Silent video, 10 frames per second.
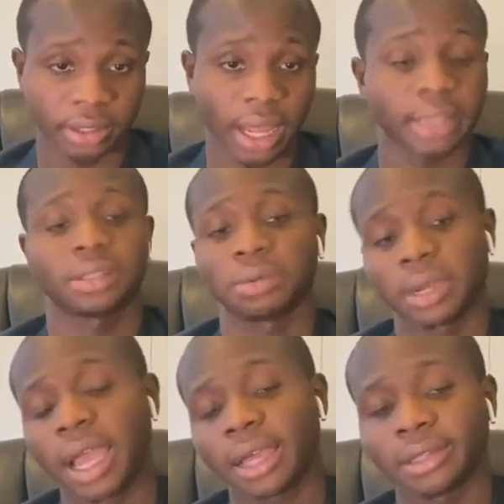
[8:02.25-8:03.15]
That's the
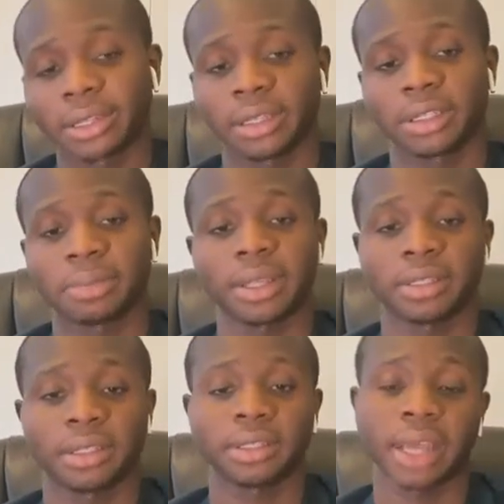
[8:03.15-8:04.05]
way I look at
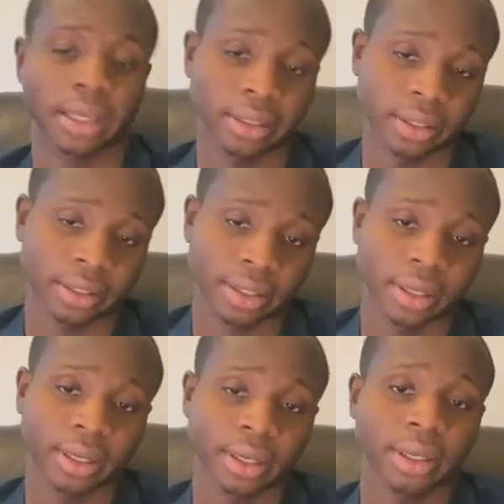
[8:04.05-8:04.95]
expenses, at least.
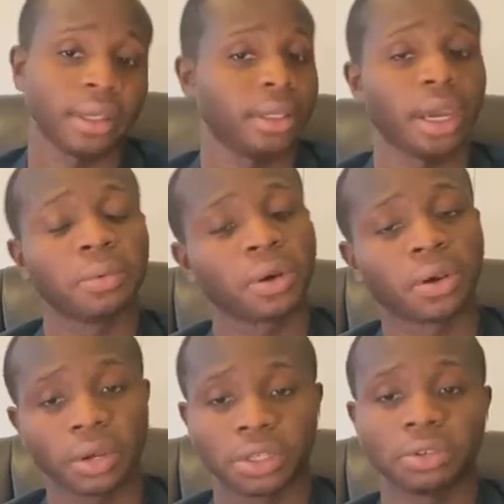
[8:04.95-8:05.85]
Then we'll
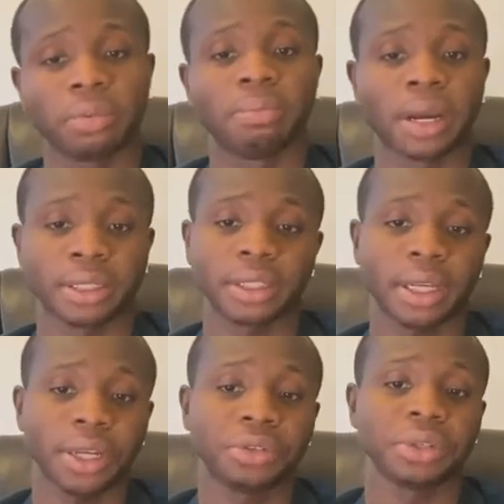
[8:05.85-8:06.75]
go into a budget
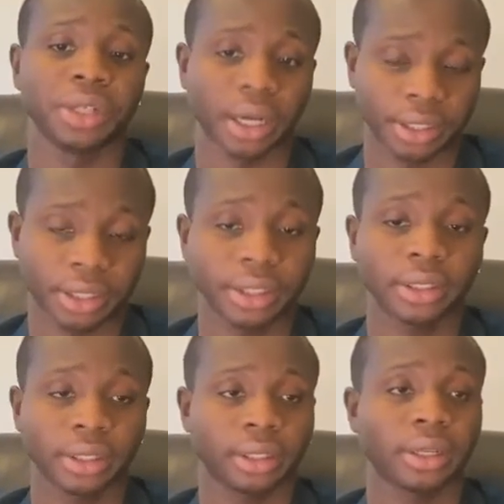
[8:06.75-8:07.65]
introduction.
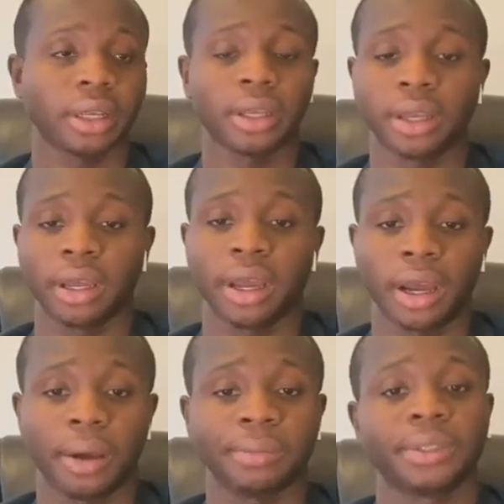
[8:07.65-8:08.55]

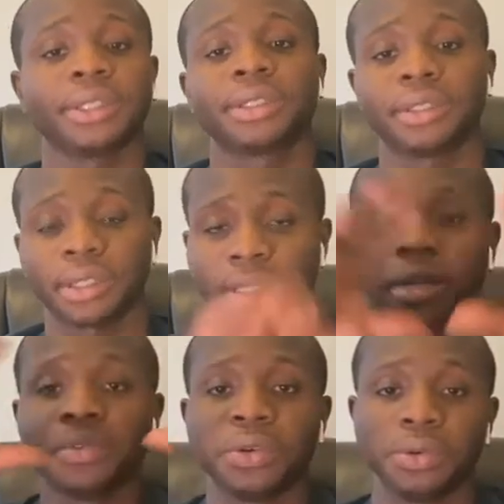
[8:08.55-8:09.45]
Just
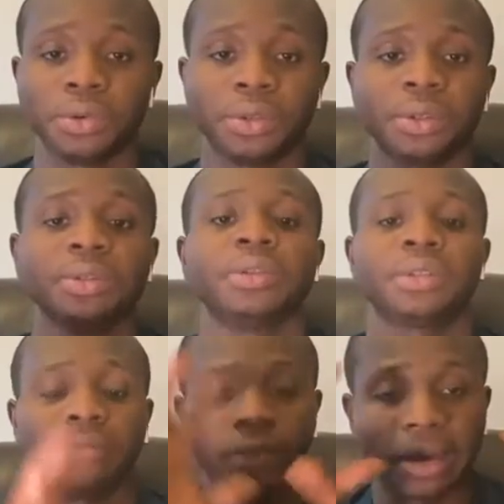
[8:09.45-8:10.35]
give you
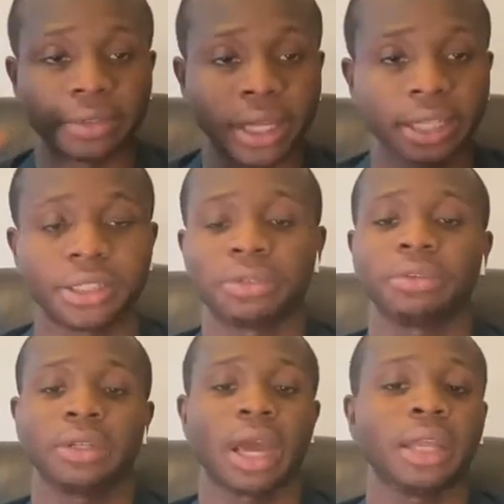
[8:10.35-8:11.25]
some foundational
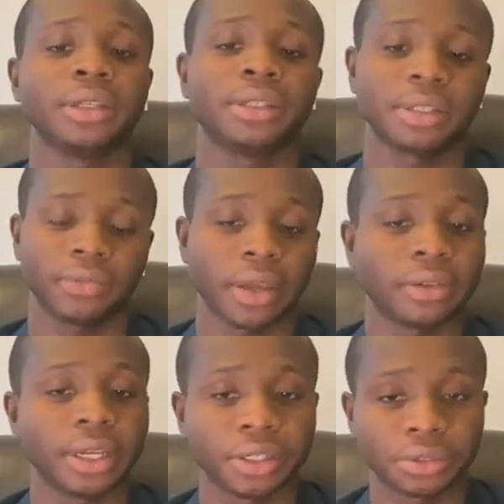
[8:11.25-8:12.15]
knowledge,
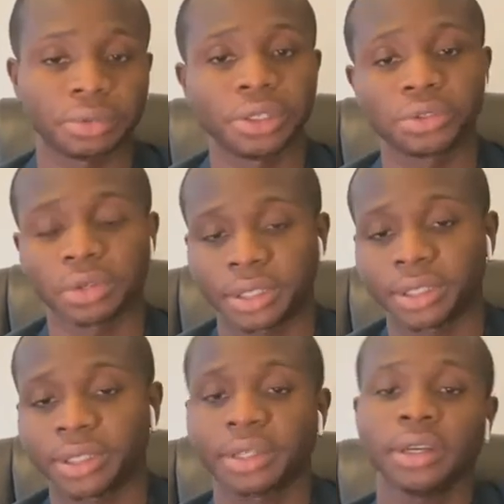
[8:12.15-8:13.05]
foundational
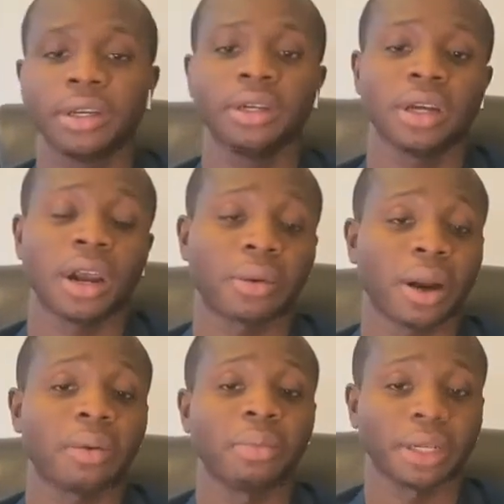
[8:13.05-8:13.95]
resources
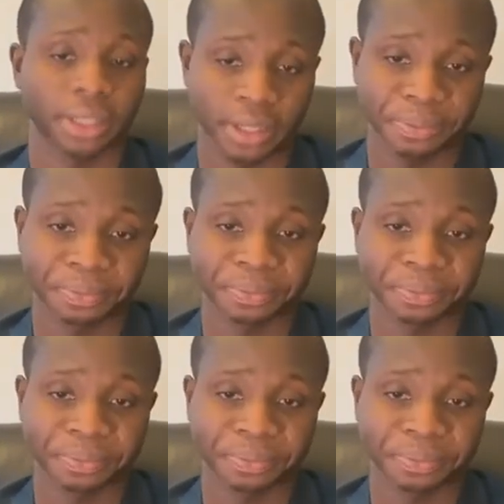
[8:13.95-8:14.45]
around budgeting.